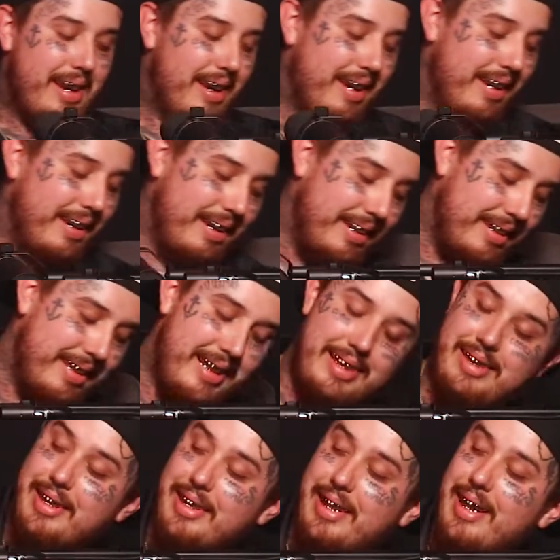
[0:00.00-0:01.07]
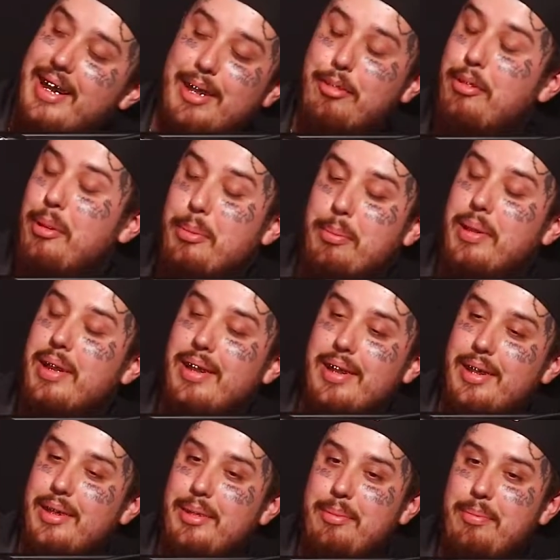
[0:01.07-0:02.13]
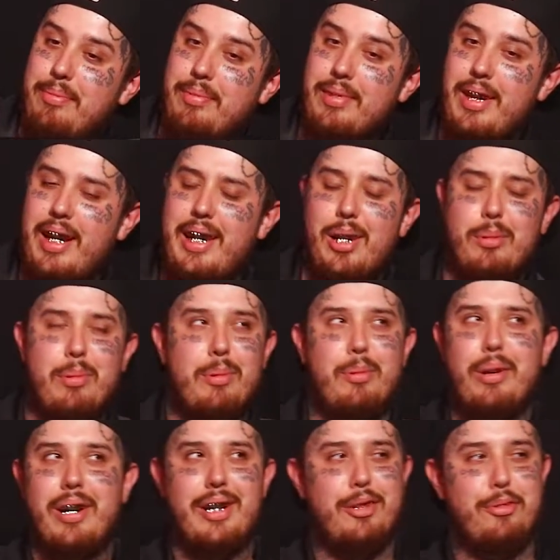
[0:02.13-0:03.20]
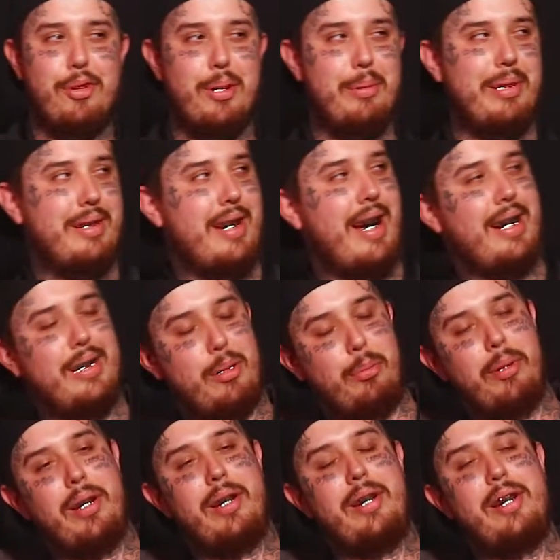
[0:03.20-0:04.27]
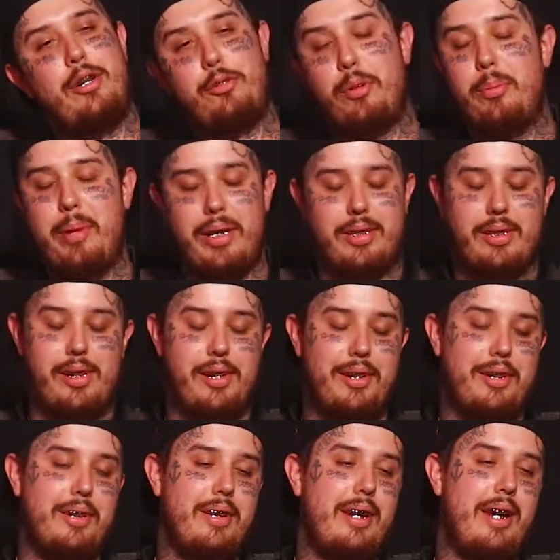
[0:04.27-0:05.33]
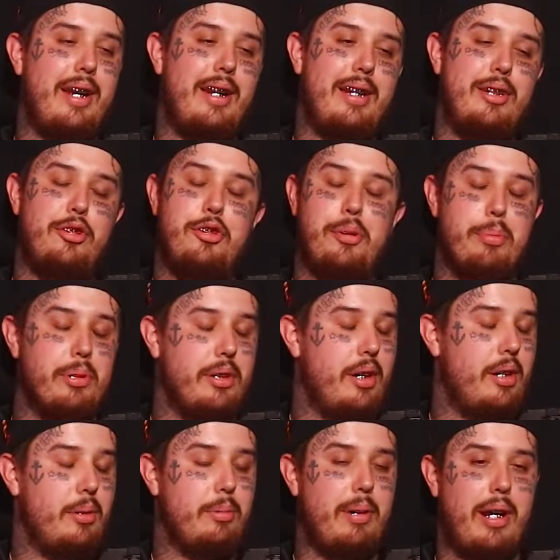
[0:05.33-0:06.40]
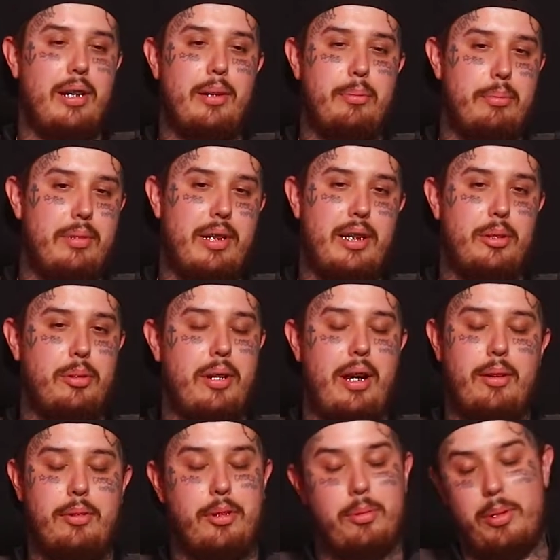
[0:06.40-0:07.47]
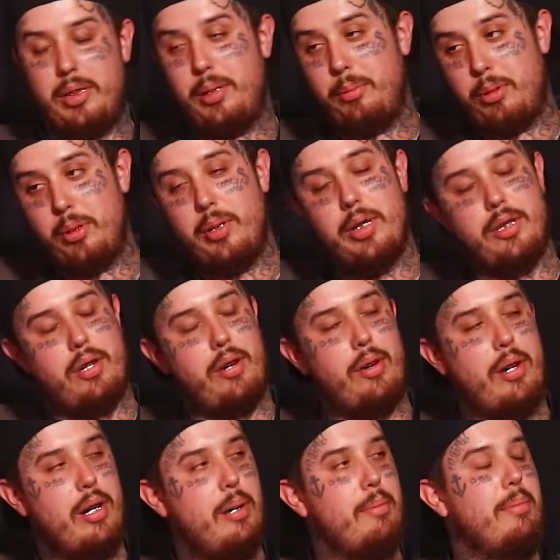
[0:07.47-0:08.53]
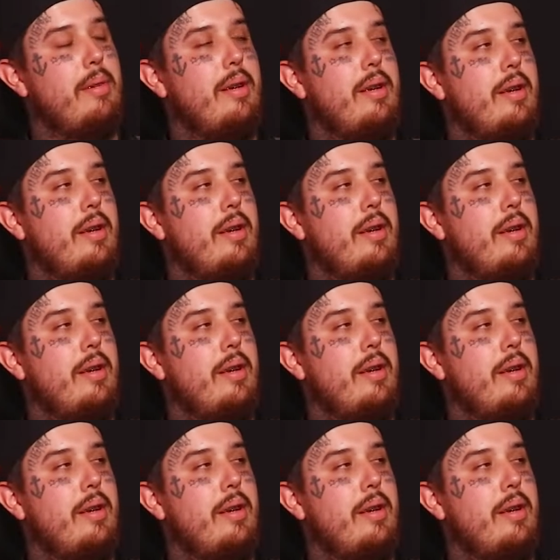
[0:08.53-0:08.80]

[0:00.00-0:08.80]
uh he's this kid from uh can't remember where he's from exactly, but he's yeah. from Mexico and he's super dope. I linked with him through Instagram,